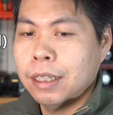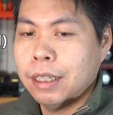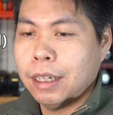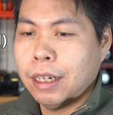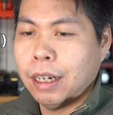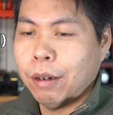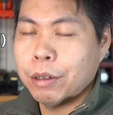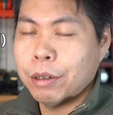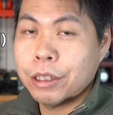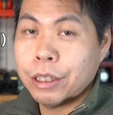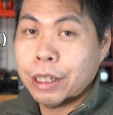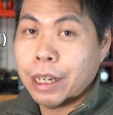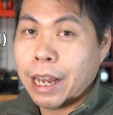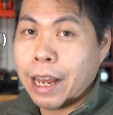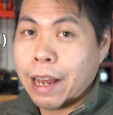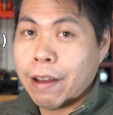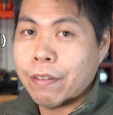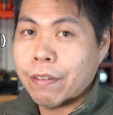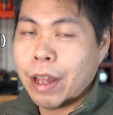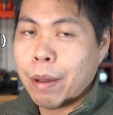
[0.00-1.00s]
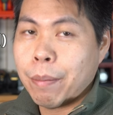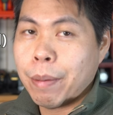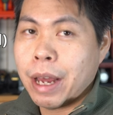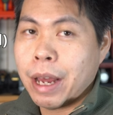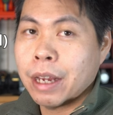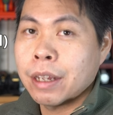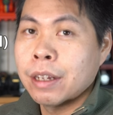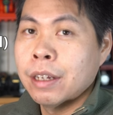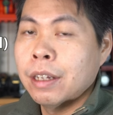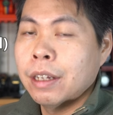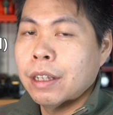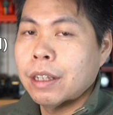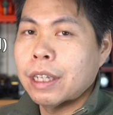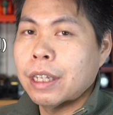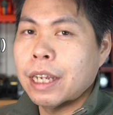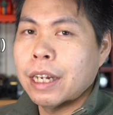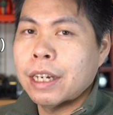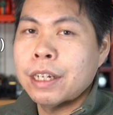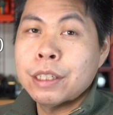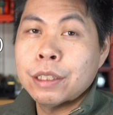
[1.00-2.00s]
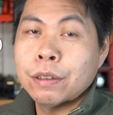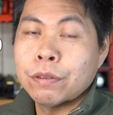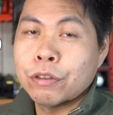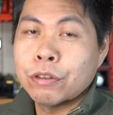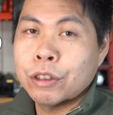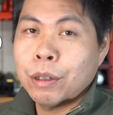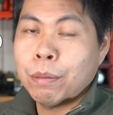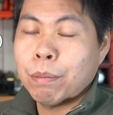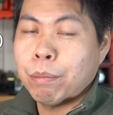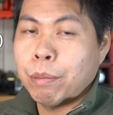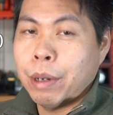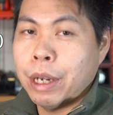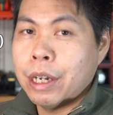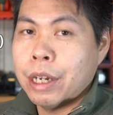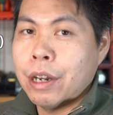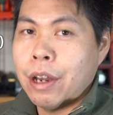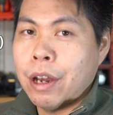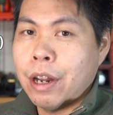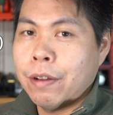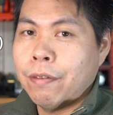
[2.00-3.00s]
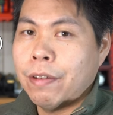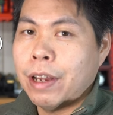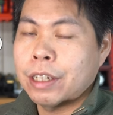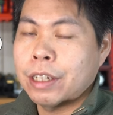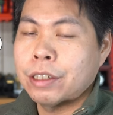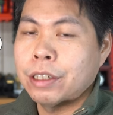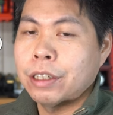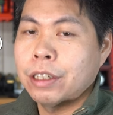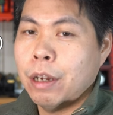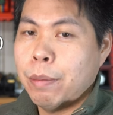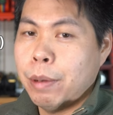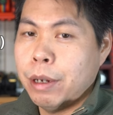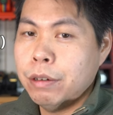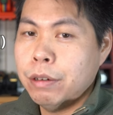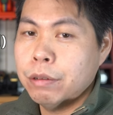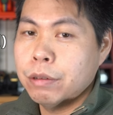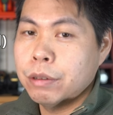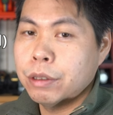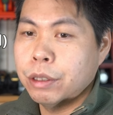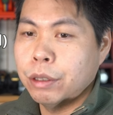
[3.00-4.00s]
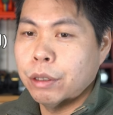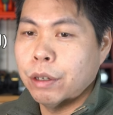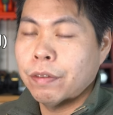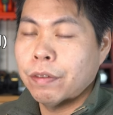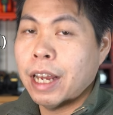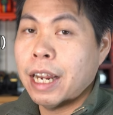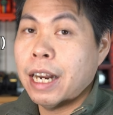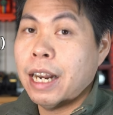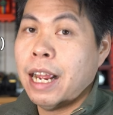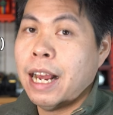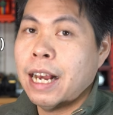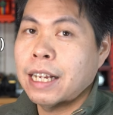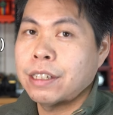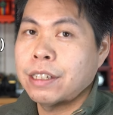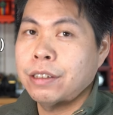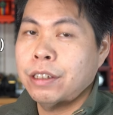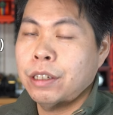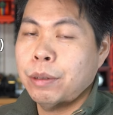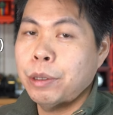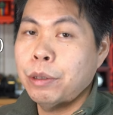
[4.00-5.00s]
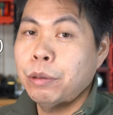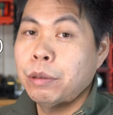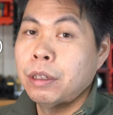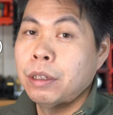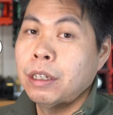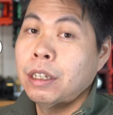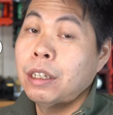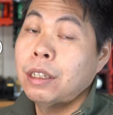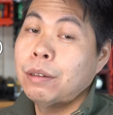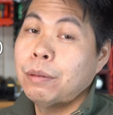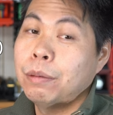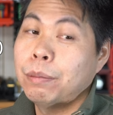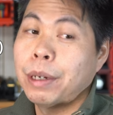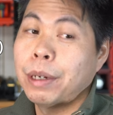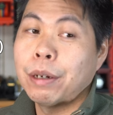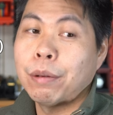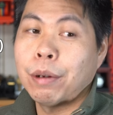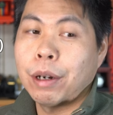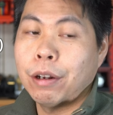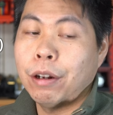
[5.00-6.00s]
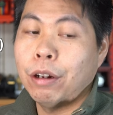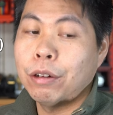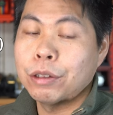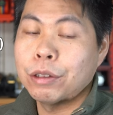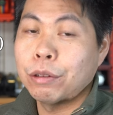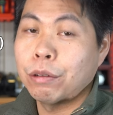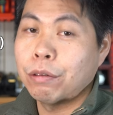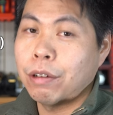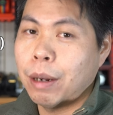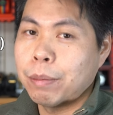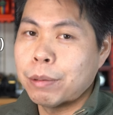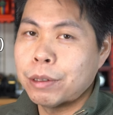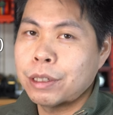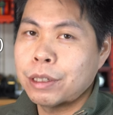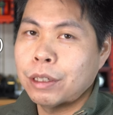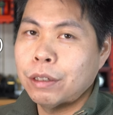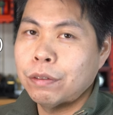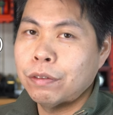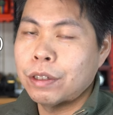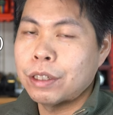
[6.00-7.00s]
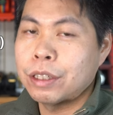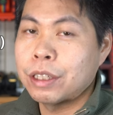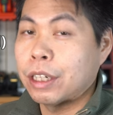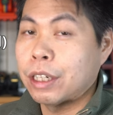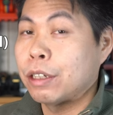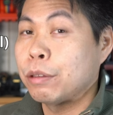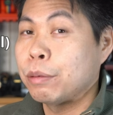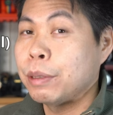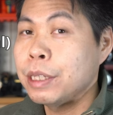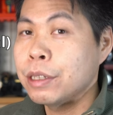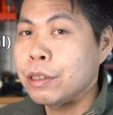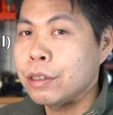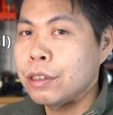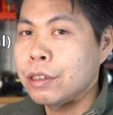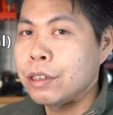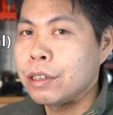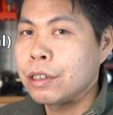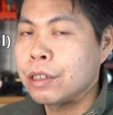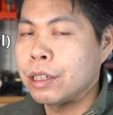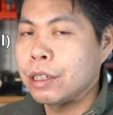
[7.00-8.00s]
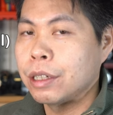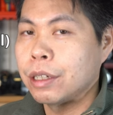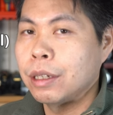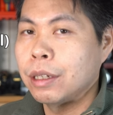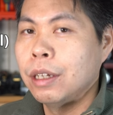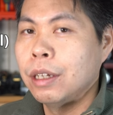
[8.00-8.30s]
Uh, once you have that back, the adhesive strip might not have actually come out. So if that hasn't come out, you might want to also grab yourself a set of tweezers to